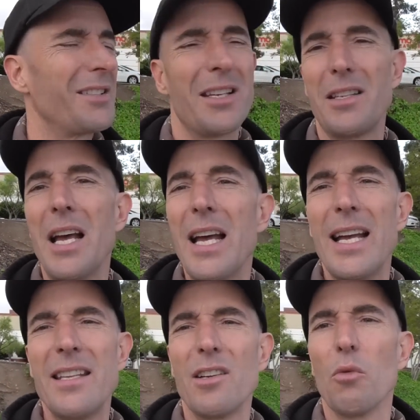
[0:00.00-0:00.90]
It's a
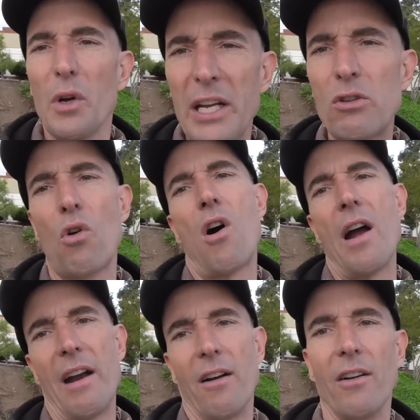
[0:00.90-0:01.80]

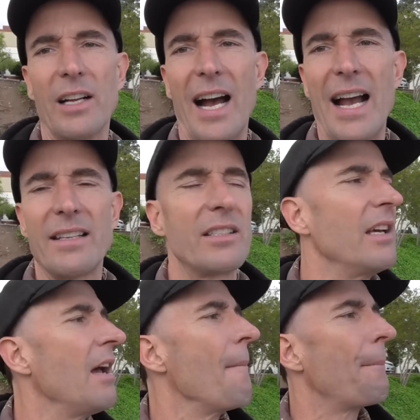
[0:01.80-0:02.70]
redraw error, guys.
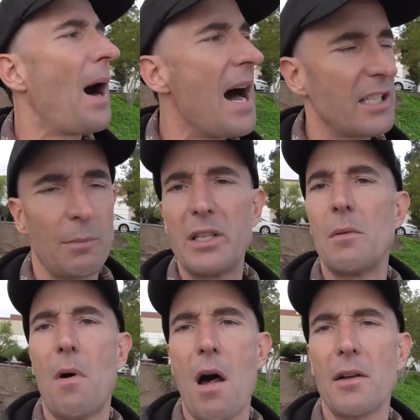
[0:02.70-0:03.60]
Possibly
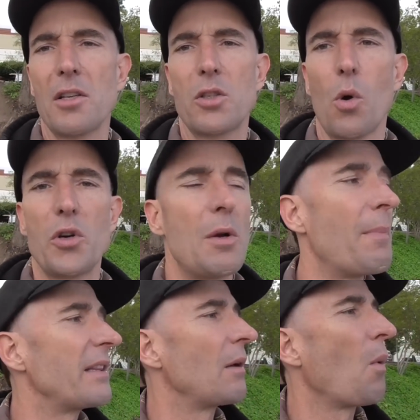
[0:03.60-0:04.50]
demonic distortion,
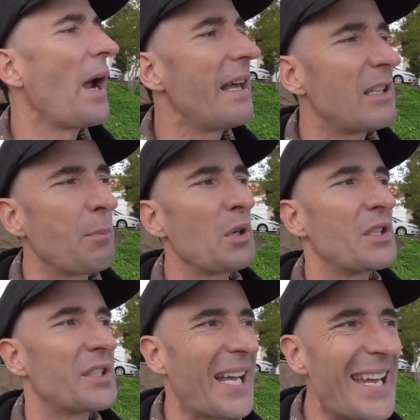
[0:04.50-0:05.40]
but the way it's
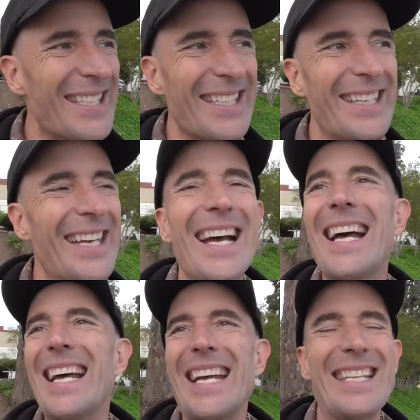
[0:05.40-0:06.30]
presented,
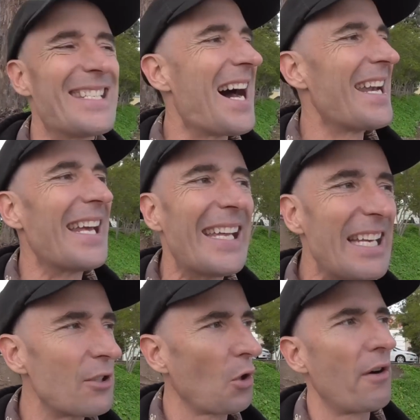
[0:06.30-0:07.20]
it's not in
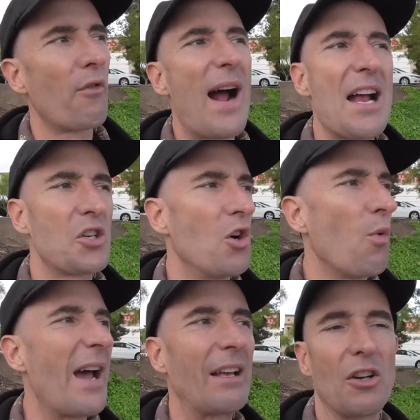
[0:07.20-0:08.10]
any sort of rational way.